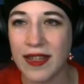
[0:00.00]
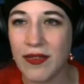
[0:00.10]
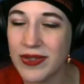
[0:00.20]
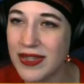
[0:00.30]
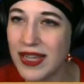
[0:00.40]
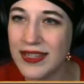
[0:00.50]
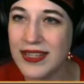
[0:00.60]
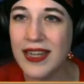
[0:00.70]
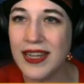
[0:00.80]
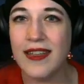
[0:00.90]
select.
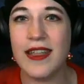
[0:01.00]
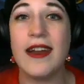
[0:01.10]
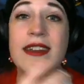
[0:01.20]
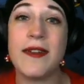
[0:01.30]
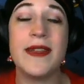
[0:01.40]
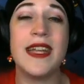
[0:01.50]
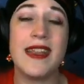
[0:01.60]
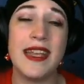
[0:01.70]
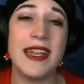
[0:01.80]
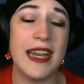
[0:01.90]
They're definitely a
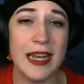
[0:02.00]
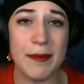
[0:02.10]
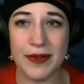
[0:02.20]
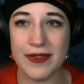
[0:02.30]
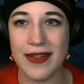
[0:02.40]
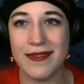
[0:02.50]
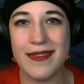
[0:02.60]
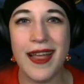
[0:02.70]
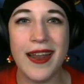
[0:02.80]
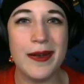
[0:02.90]
thing in any%.
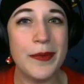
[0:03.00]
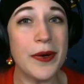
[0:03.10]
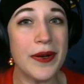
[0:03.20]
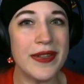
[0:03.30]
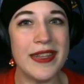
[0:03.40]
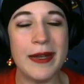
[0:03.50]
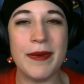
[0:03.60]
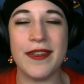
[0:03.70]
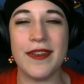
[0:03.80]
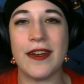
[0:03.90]
Not an important thing,
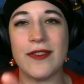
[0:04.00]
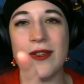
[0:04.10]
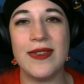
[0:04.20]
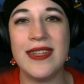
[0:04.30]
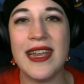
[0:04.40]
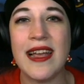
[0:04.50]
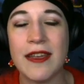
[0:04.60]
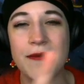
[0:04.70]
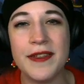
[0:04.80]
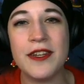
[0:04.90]
but they're there. So you can see as I
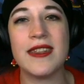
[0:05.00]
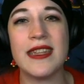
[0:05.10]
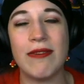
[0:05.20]
finish the level